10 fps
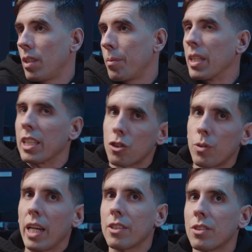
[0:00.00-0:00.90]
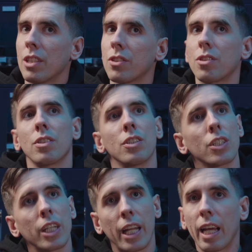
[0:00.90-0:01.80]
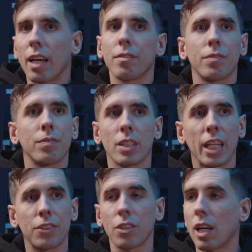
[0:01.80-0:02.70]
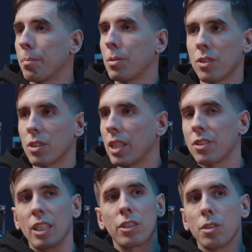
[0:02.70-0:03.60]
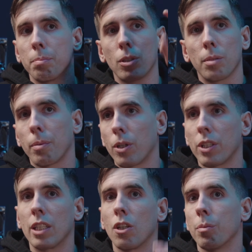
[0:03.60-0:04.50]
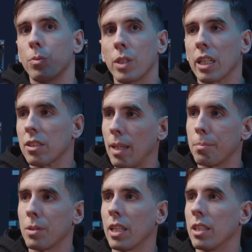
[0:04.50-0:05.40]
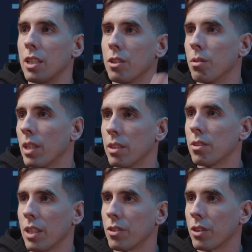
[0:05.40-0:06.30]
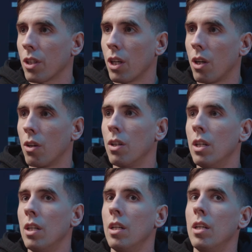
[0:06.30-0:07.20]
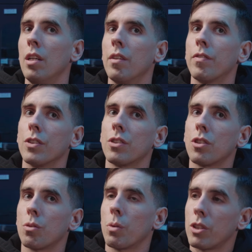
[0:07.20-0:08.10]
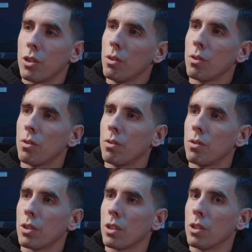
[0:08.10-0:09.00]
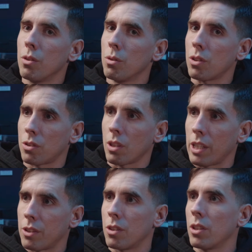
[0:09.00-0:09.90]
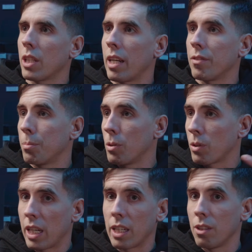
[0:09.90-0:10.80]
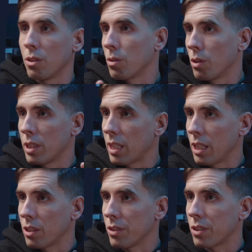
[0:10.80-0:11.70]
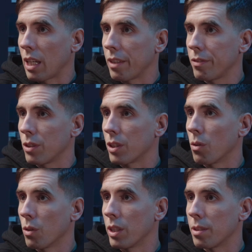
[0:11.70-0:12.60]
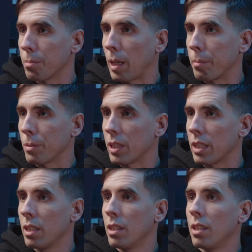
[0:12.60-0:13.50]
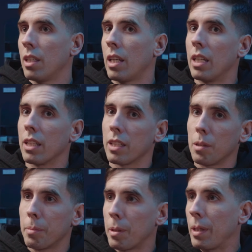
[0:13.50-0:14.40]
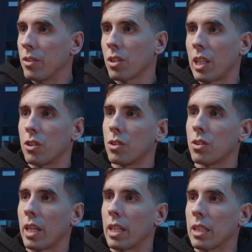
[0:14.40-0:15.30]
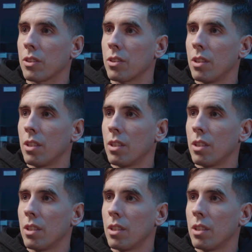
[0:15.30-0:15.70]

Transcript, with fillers: I mean, like a Stratasys, you're going to have less options, less things. You put the part in, hopefully it accepts it, and then you hit slice and go. Versus the 22, you're going to use a slicer. You got to have somebody who kind of knows orientation stuff so you can orient it properly. Yeah. And then a little bit about slicer settings.